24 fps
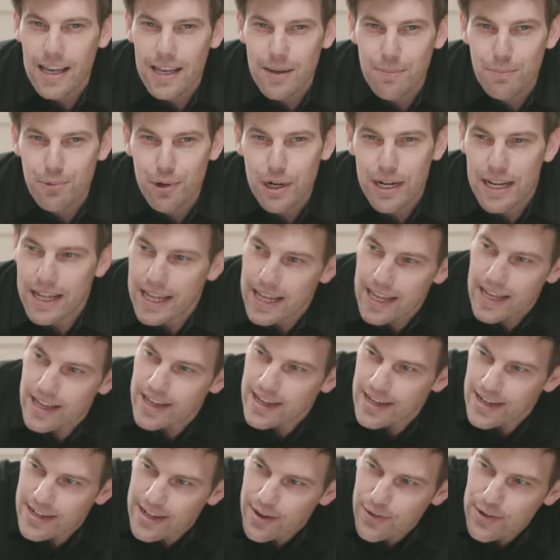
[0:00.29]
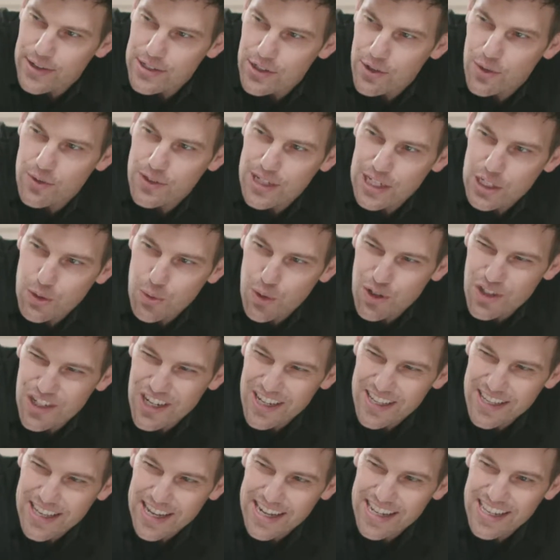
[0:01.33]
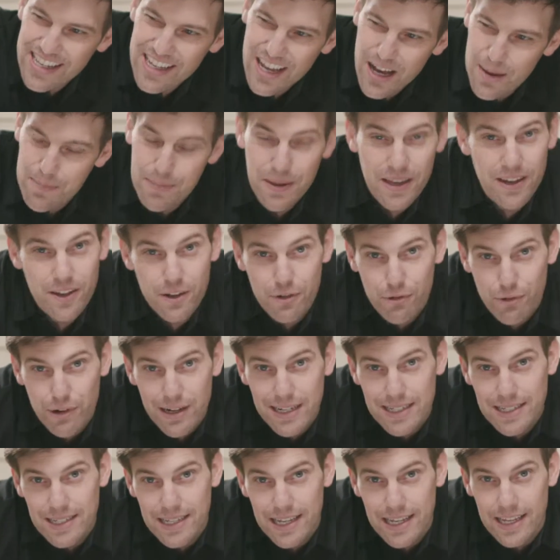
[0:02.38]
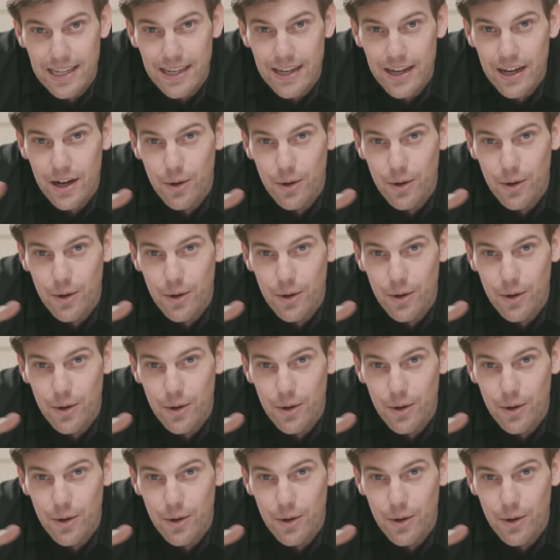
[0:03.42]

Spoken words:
Bryn here. Now, is your dishwasher getting a bit greasy?